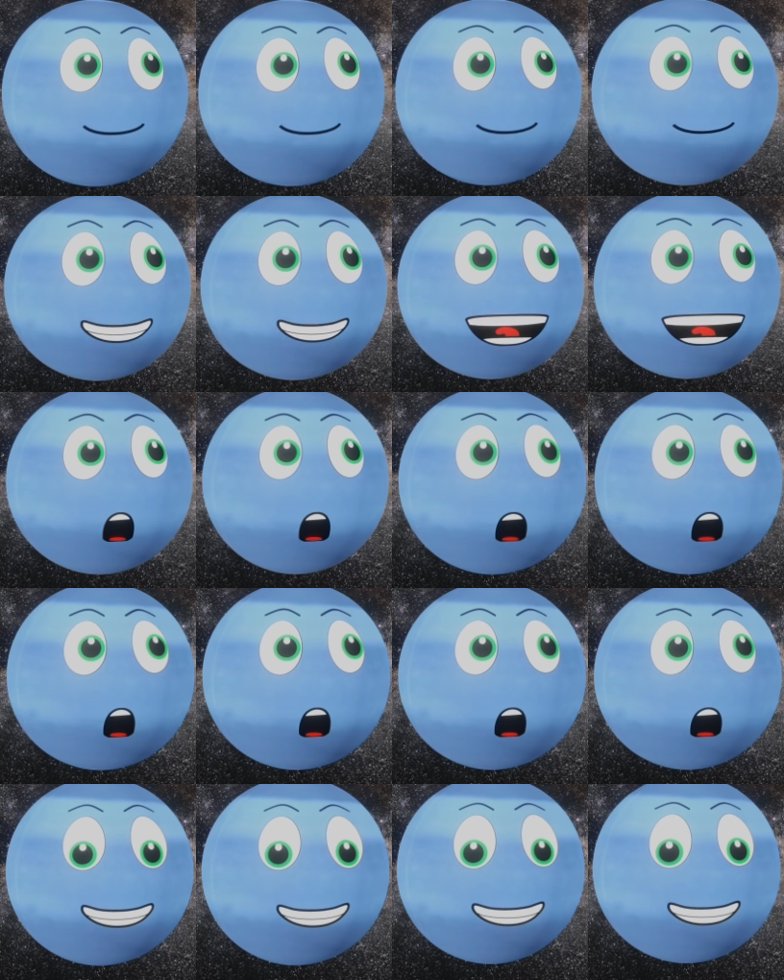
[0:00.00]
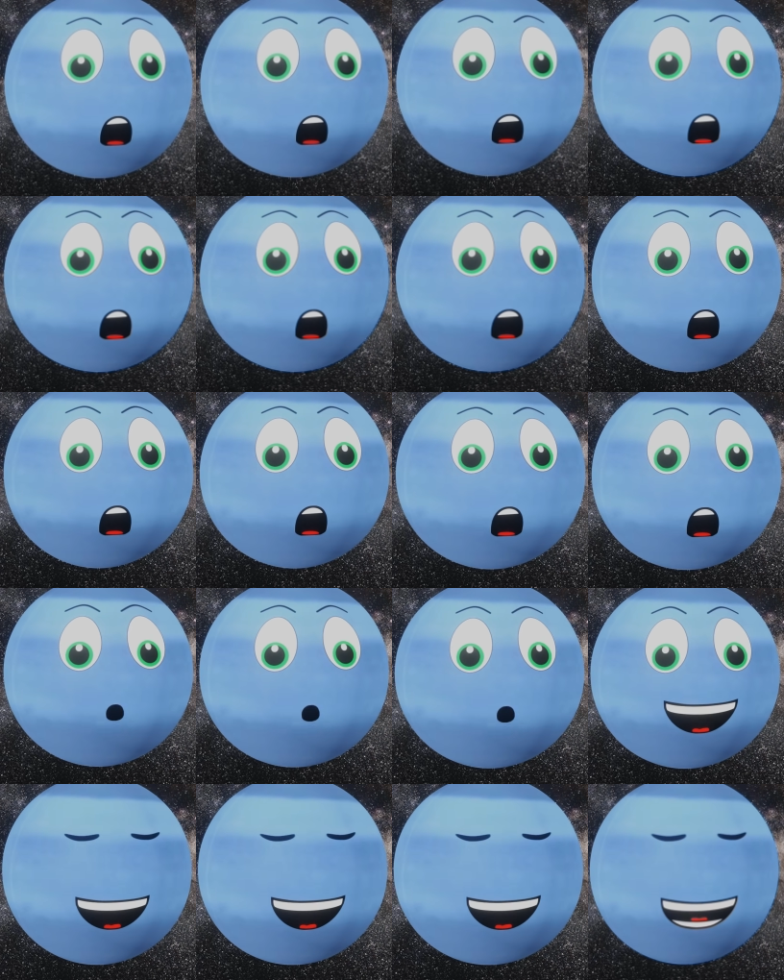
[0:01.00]
Close
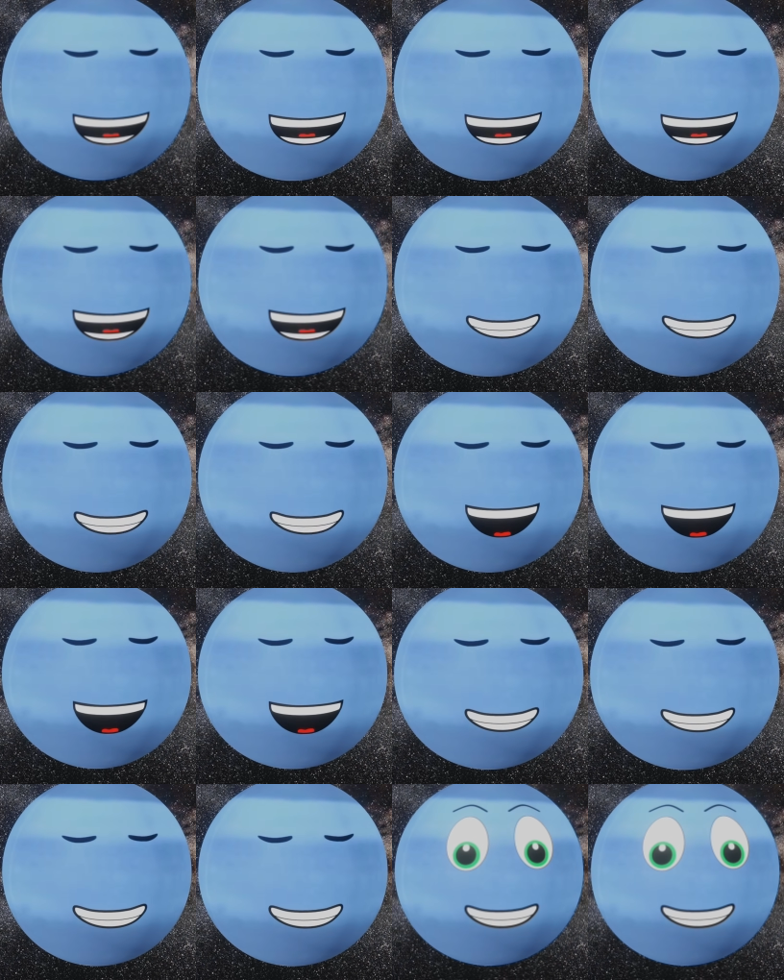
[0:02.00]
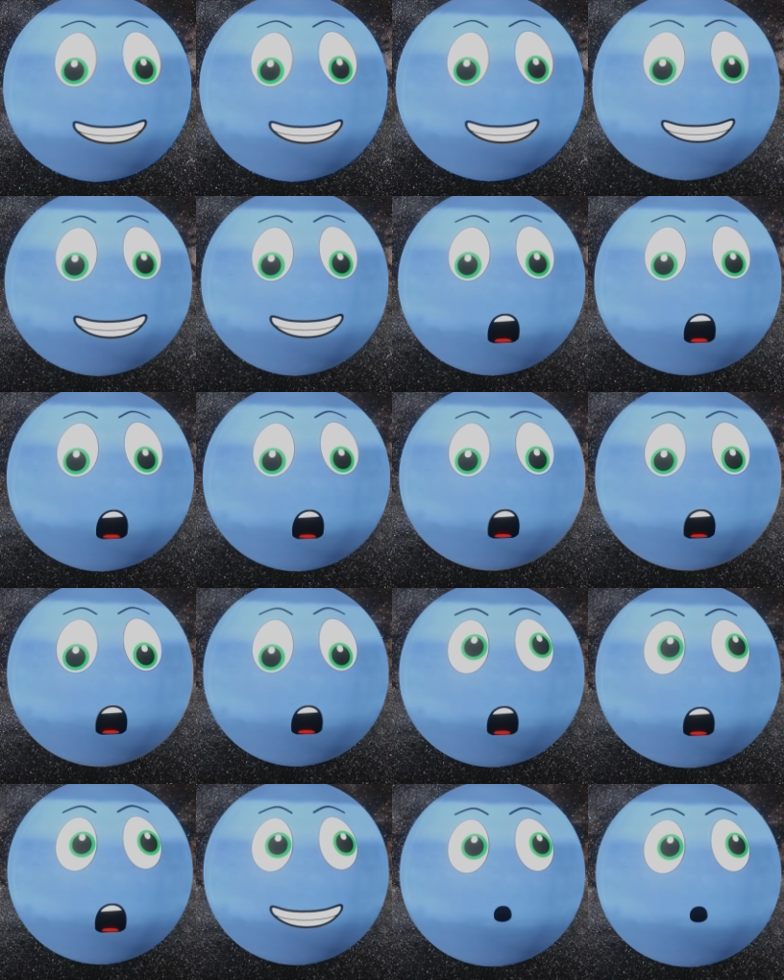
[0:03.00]
your eyes and
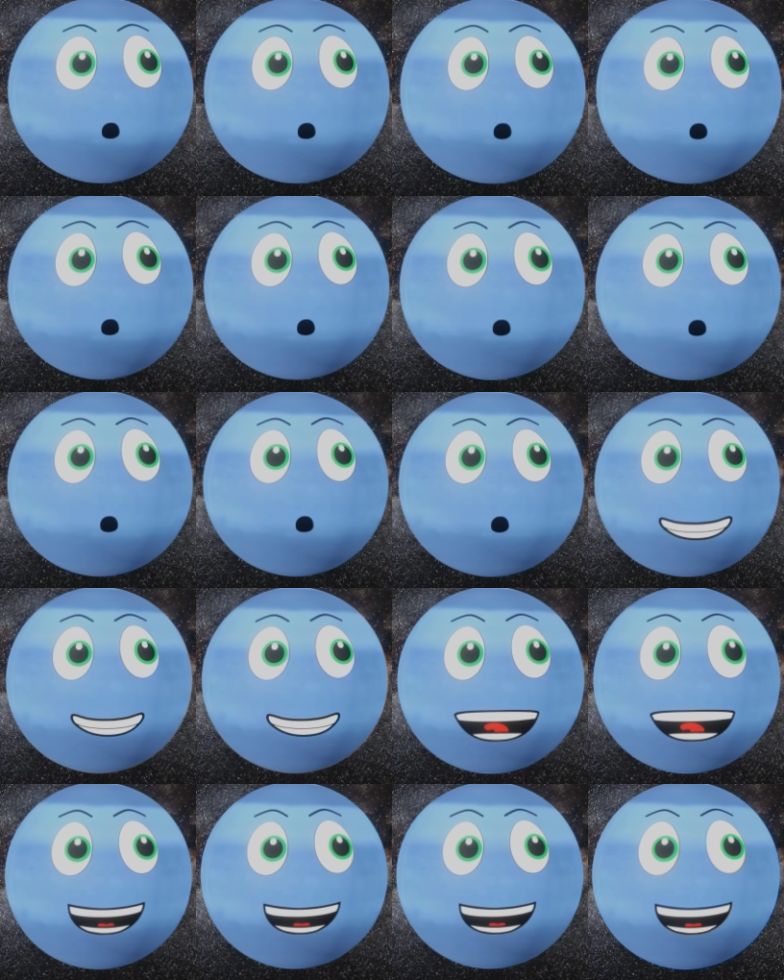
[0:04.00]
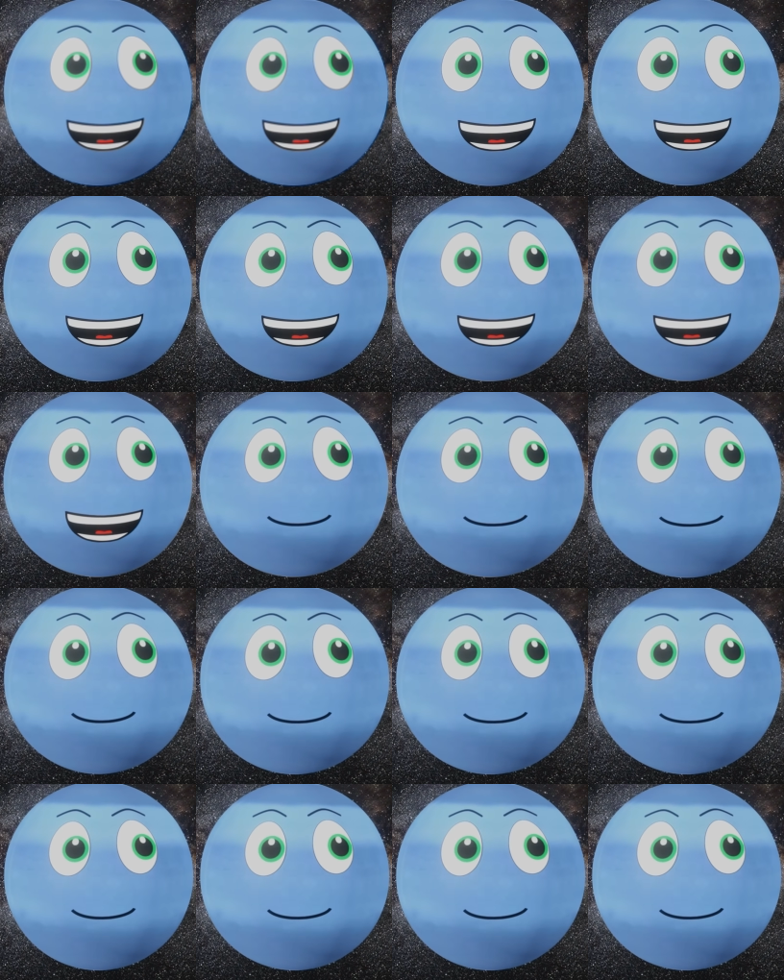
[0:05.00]
go to sleep.